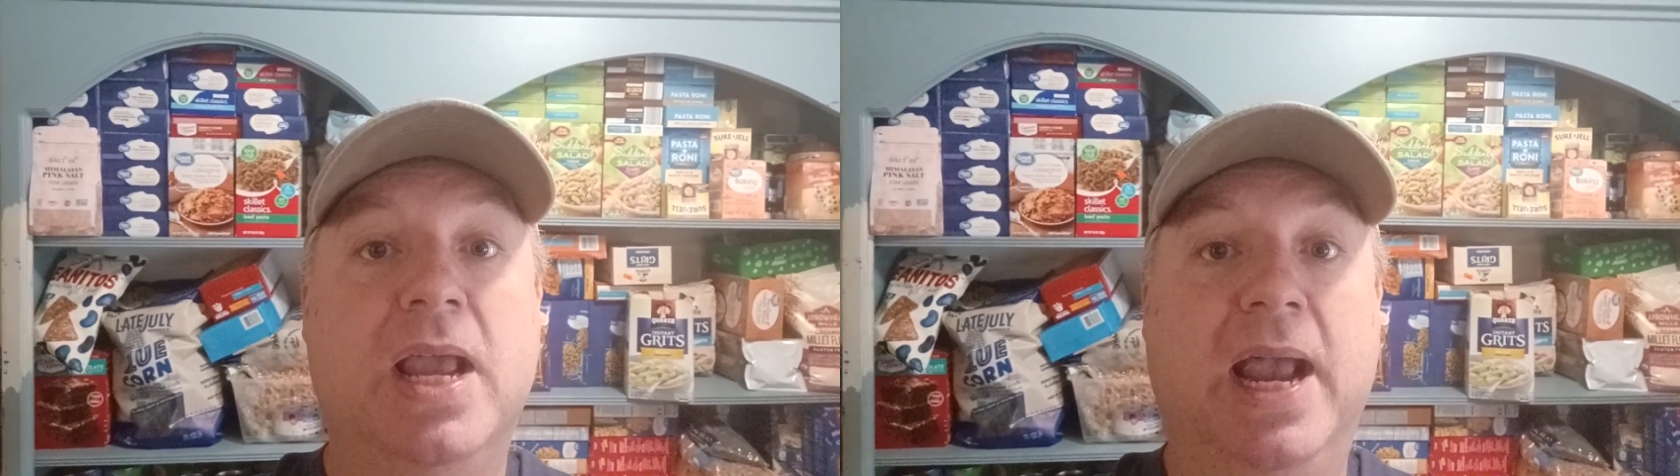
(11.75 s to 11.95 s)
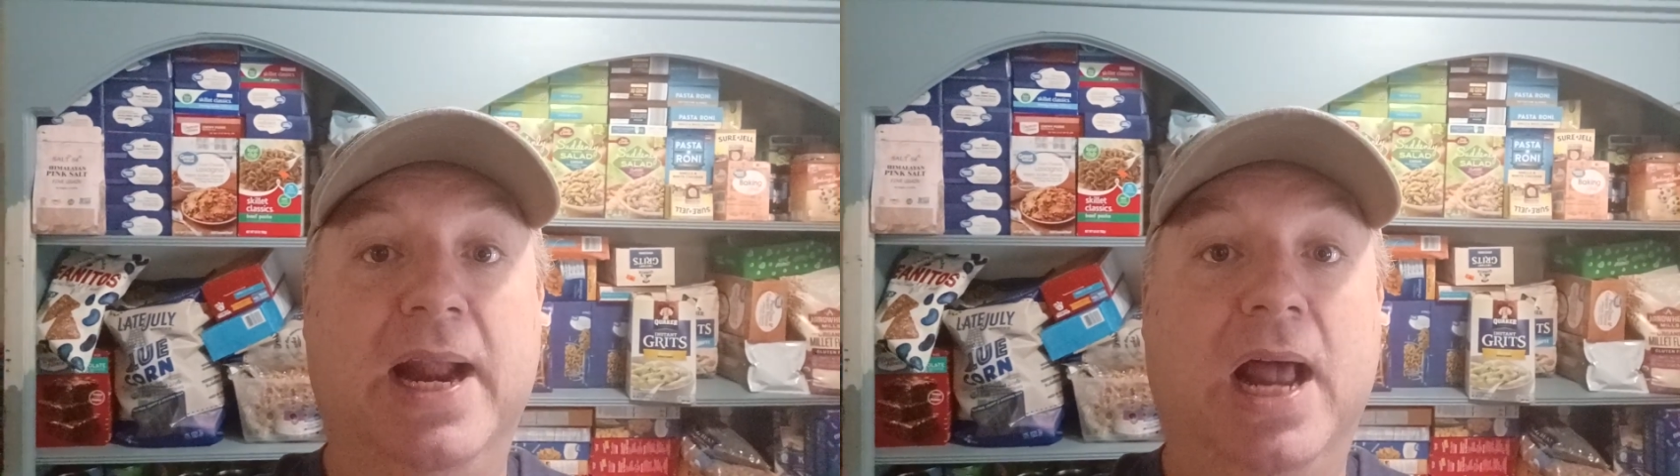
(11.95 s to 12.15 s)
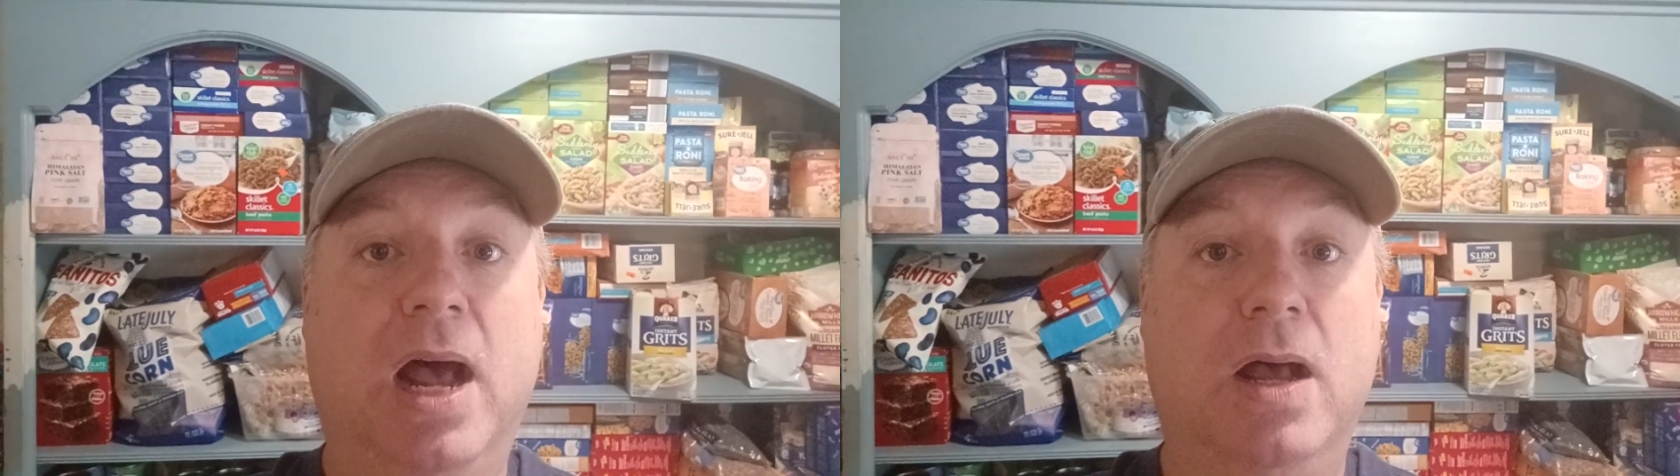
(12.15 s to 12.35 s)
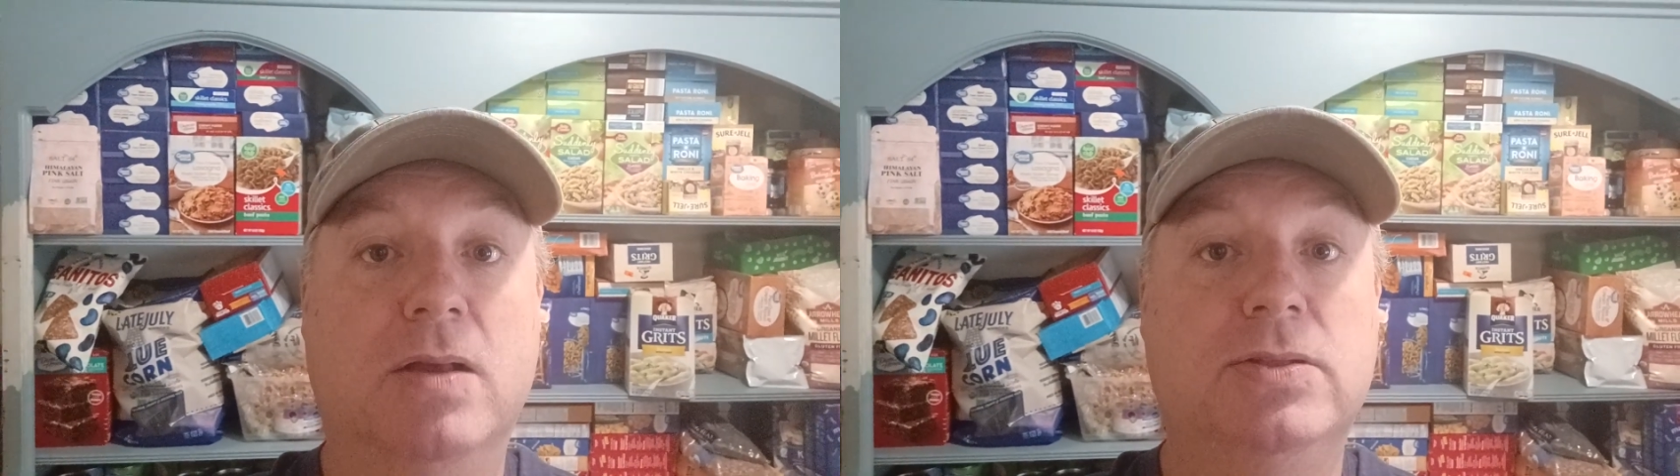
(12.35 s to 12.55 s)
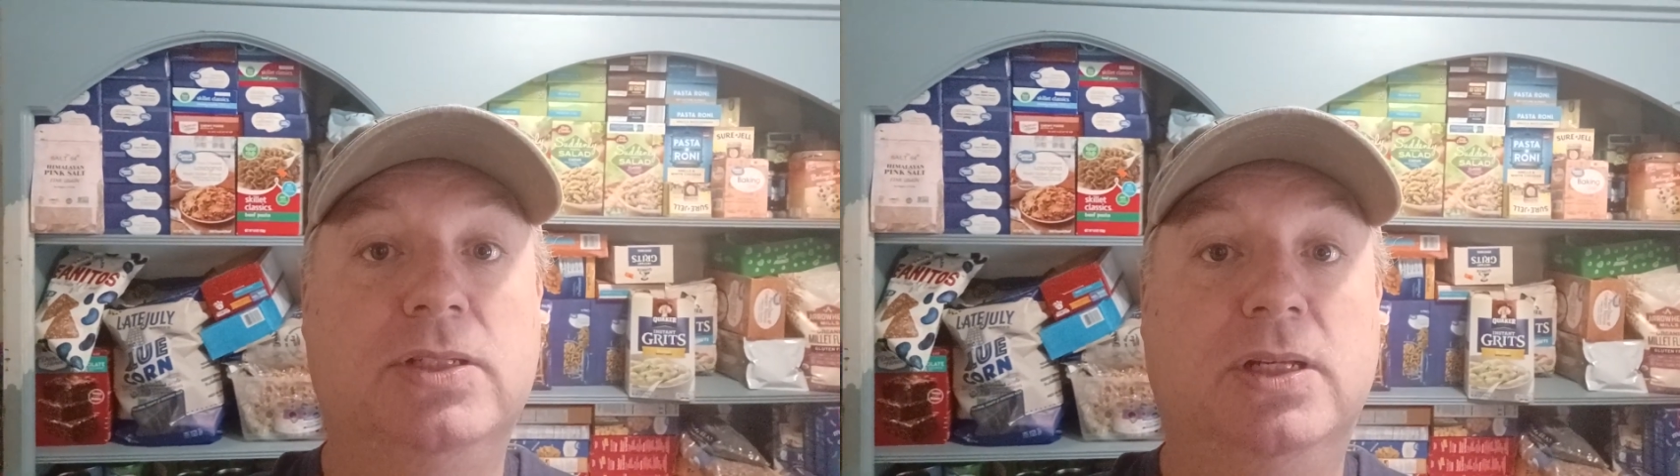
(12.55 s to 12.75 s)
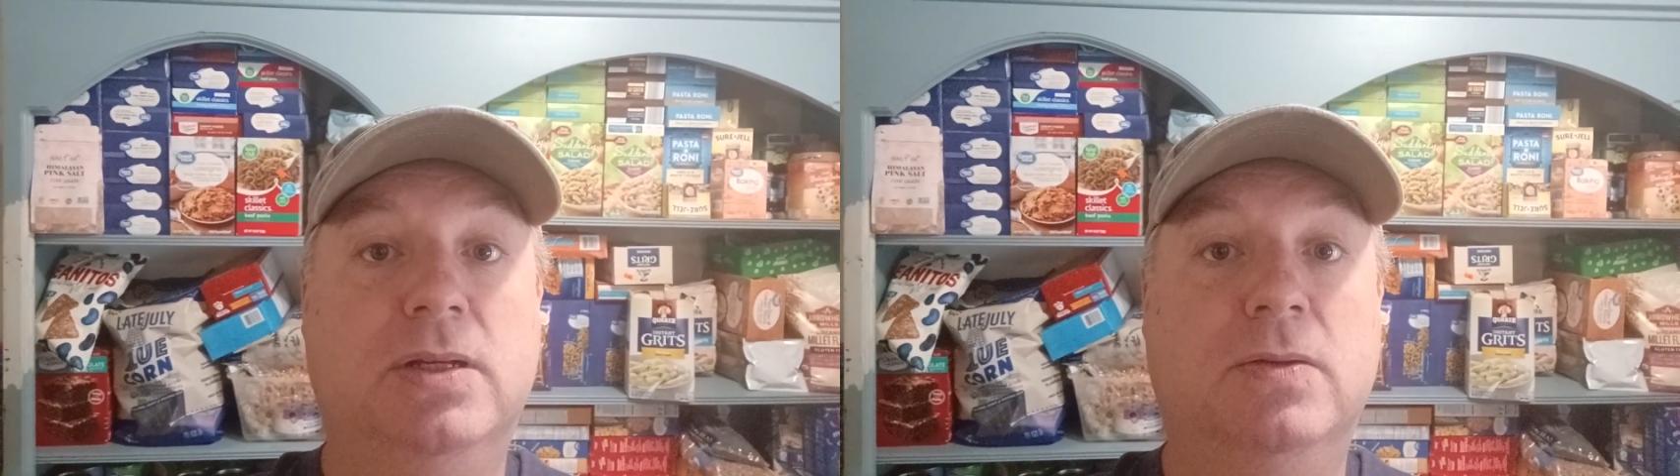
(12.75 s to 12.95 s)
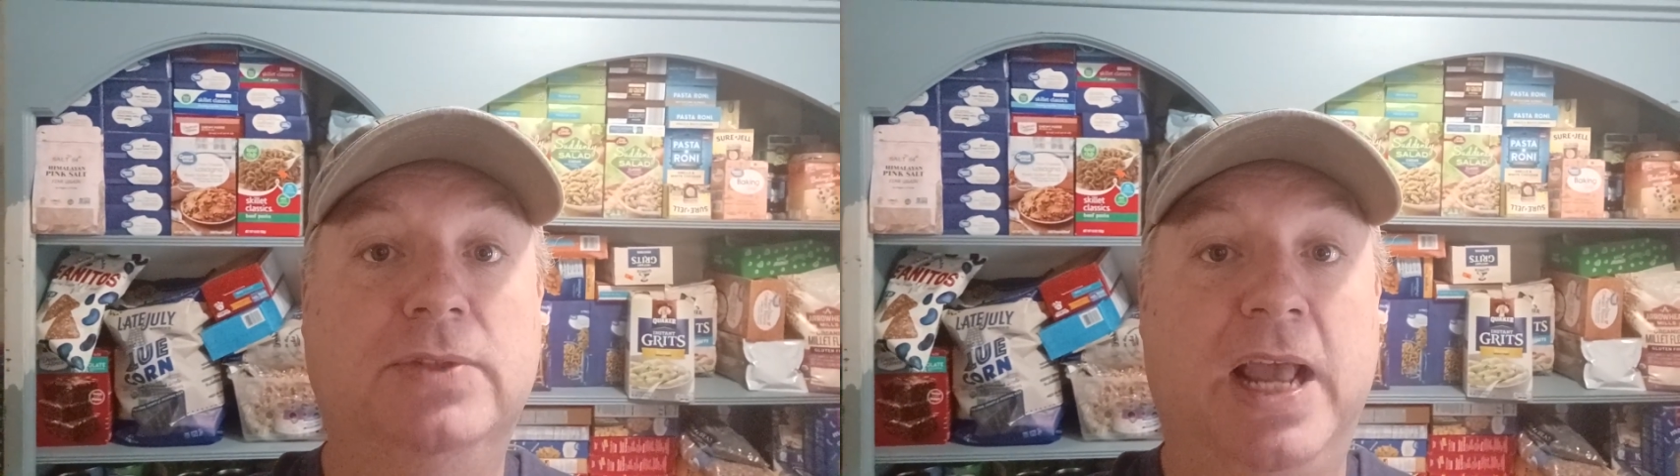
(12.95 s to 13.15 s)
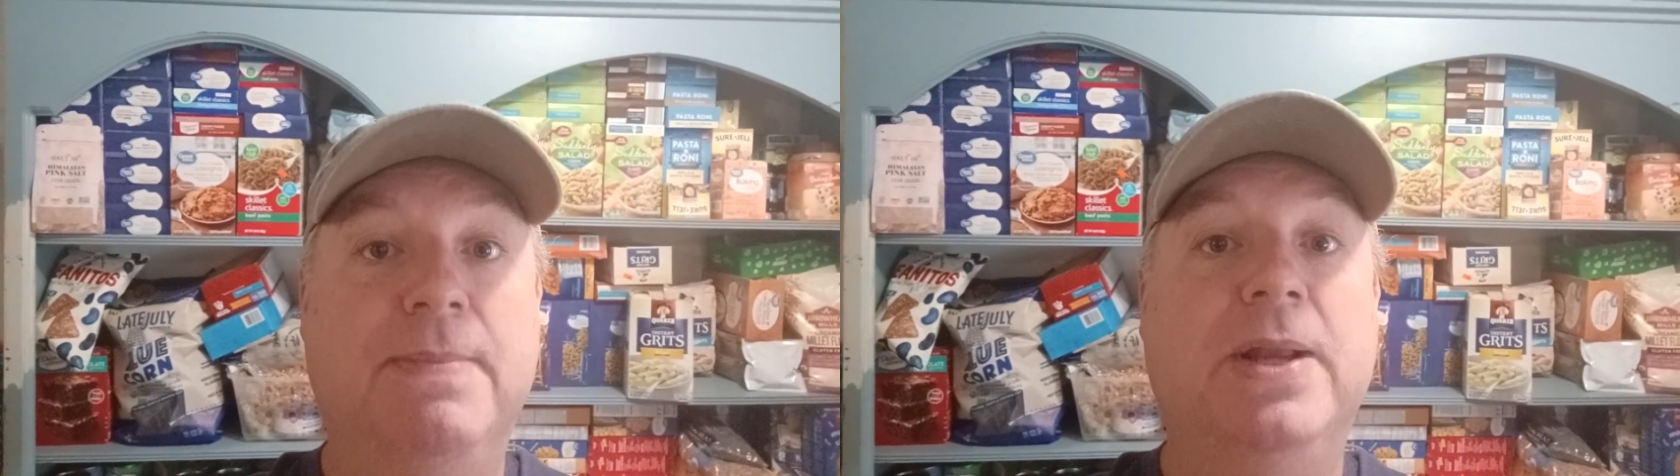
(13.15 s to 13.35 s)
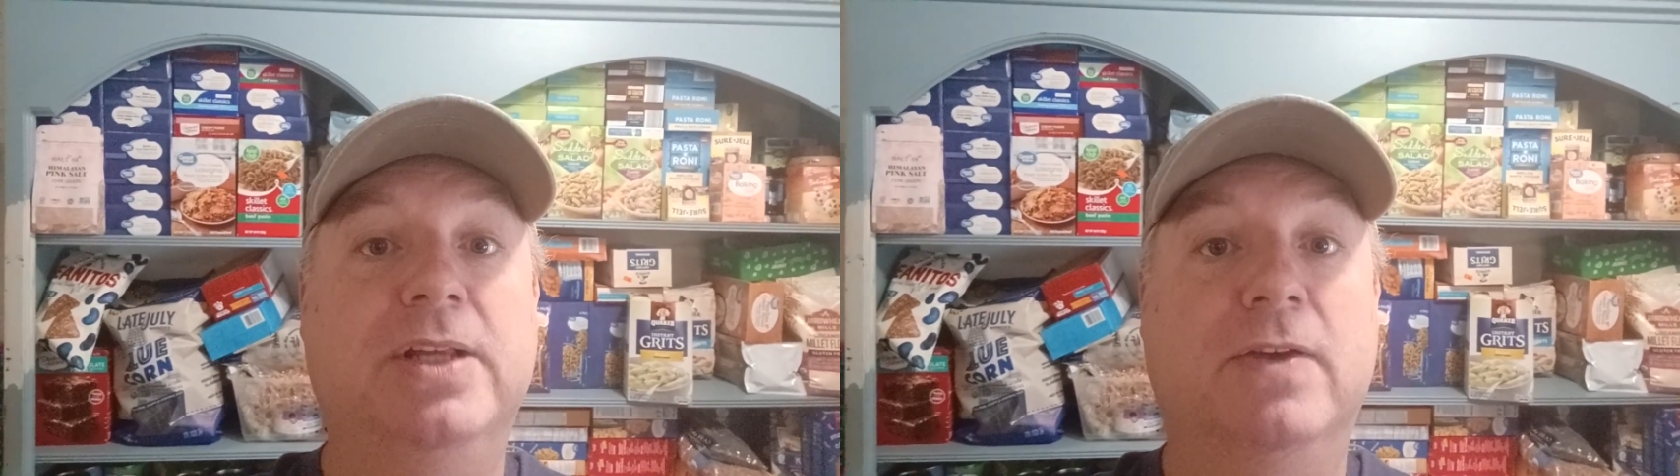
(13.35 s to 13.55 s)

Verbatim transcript: And also tap that